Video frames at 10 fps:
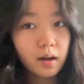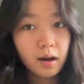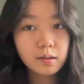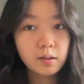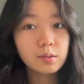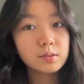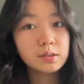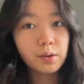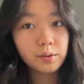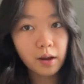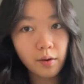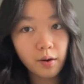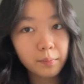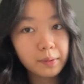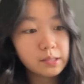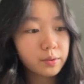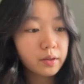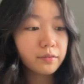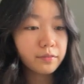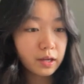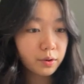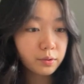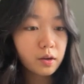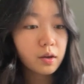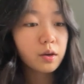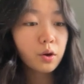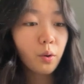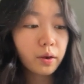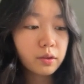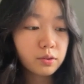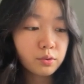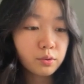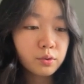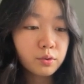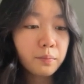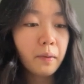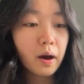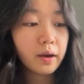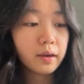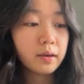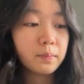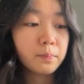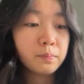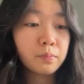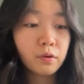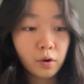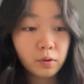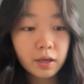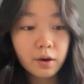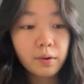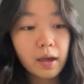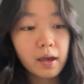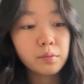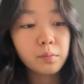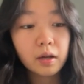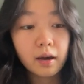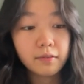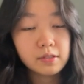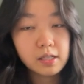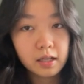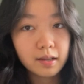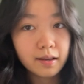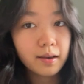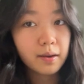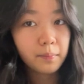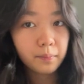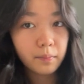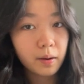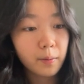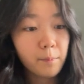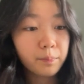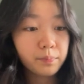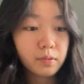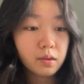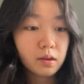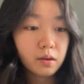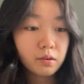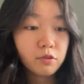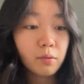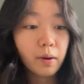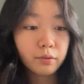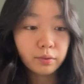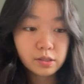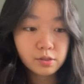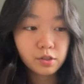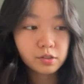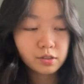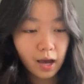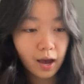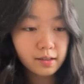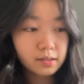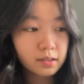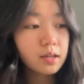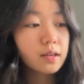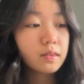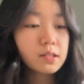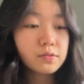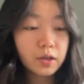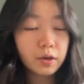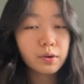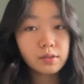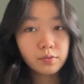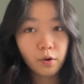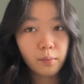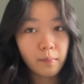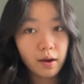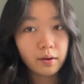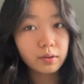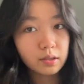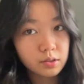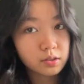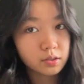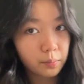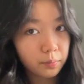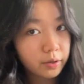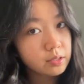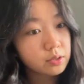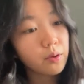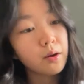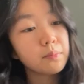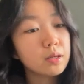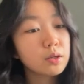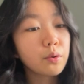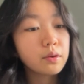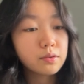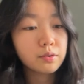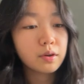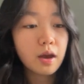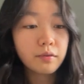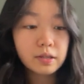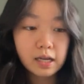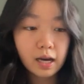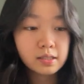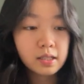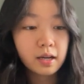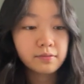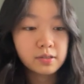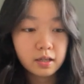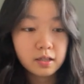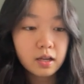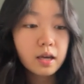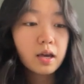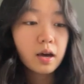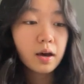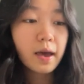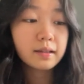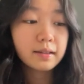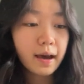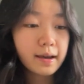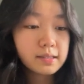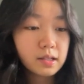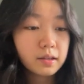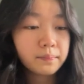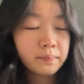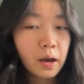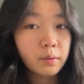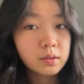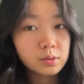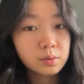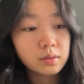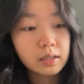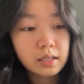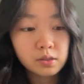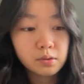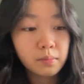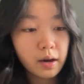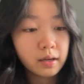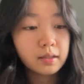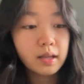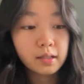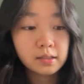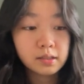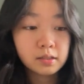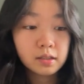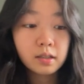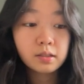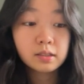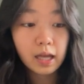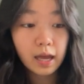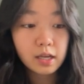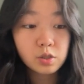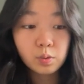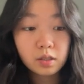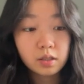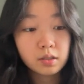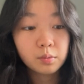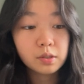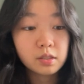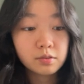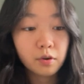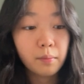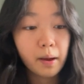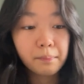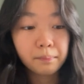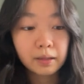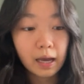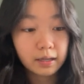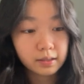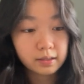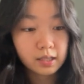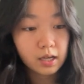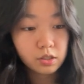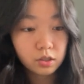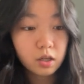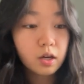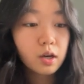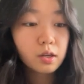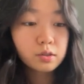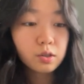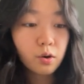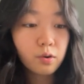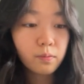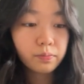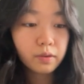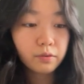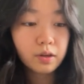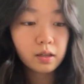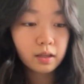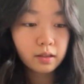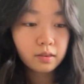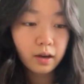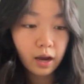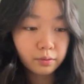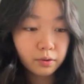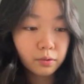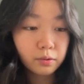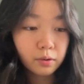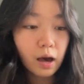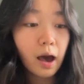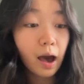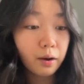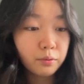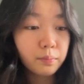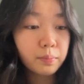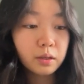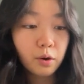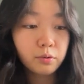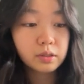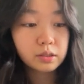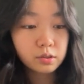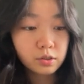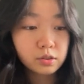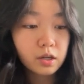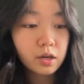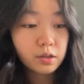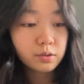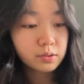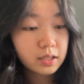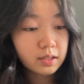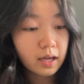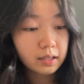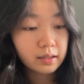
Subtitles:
Hello, so now I'll be doing a video going through my portfolio and what I've done um, for my research task. This video is for my research summary, so I'll be going through every task that I've done, analyzing how this will lead to my next stage, which is for my planning stage. So if we click the arrow below research, you'll see that